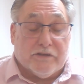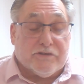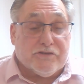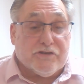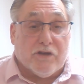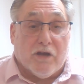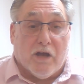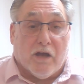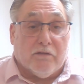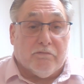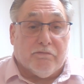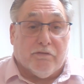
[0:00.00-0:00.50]
it
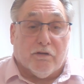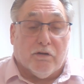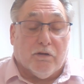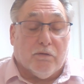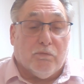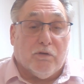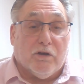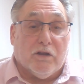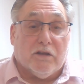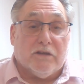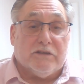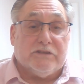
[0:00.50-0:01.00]
shot very
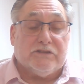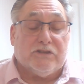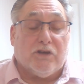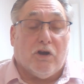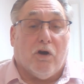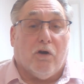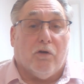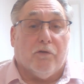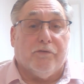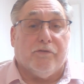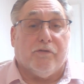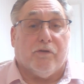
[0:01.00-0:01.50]
well as
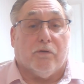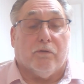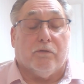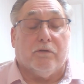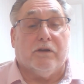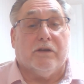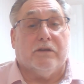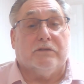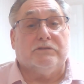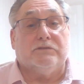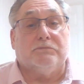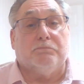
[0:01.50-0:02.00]
also.
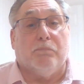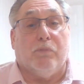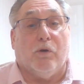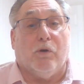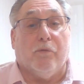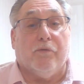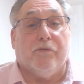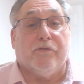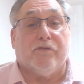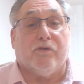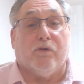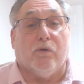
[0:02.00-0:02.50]

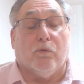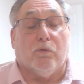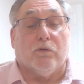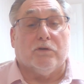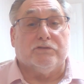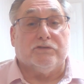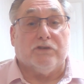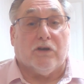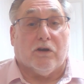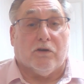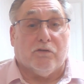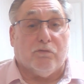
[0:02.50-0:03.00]
Both
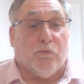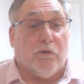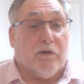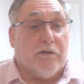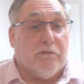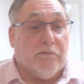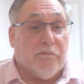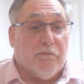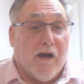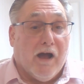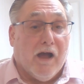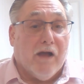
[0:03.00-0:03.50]
scores are
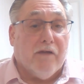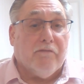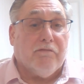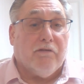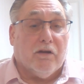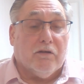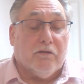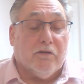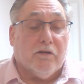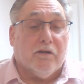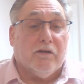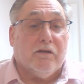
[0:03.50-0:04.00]

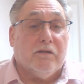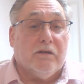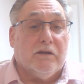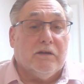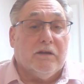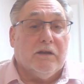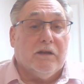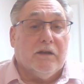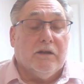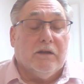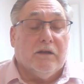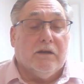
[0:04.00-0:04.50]
2500,
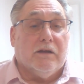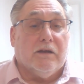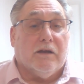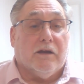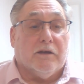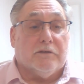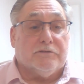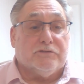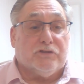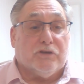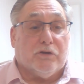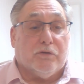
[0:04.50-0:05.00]

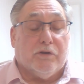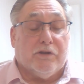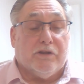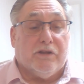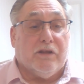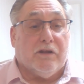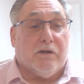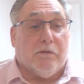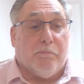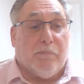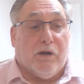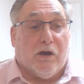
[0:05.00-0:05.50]
so it
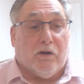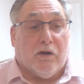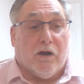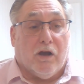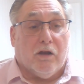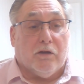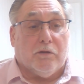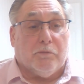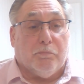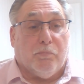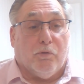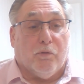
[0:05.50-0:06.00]
did about
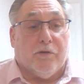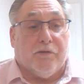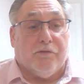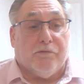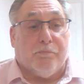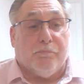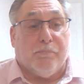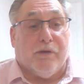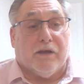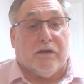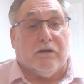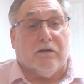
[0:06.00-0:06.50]
100 points
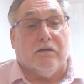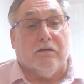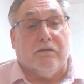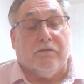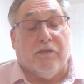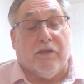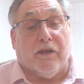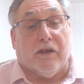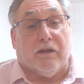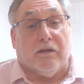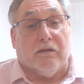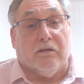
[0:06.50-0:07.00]
better
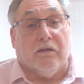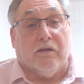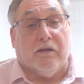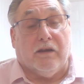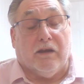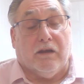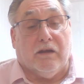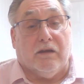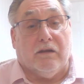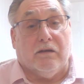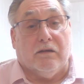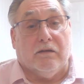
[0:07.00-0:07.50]
than
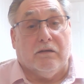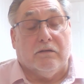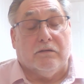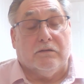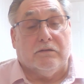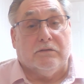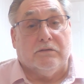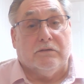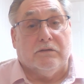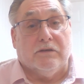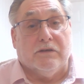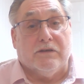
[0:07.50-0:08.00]
the
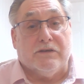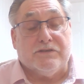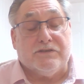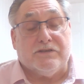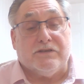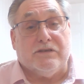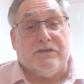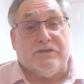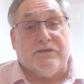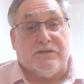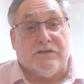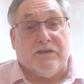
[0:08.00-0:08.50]

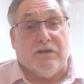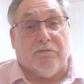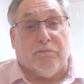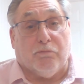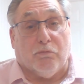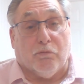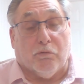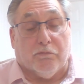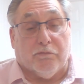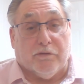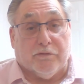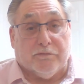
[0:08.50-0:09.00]

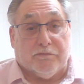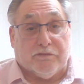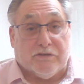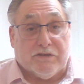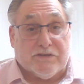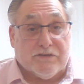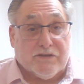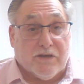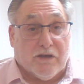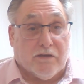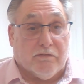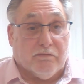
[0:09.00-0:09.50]

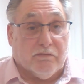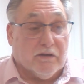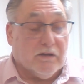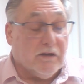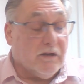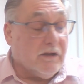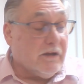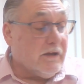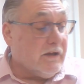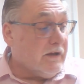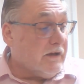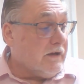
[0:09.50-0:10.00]
CZ457.
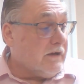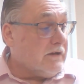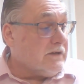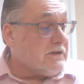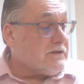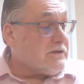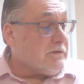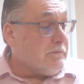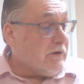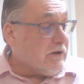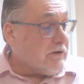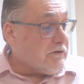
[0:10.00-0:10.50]

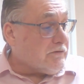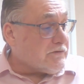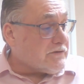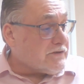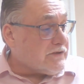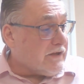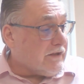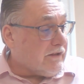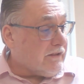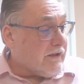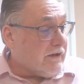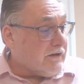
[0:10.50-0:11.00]
Some
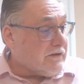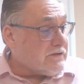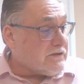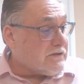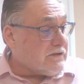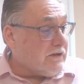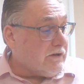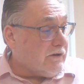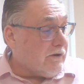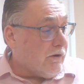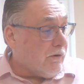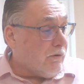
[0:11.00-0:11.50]
interesting things
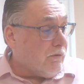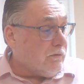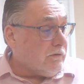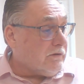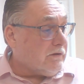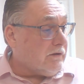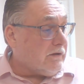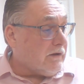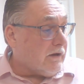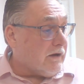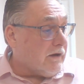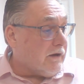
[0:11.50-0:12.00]
to note.
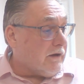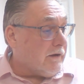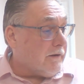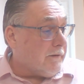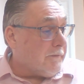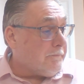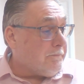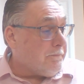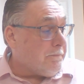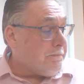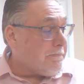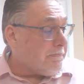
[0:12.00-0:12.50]

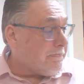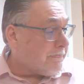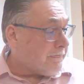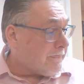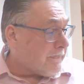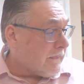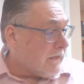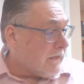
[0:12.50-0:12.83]
The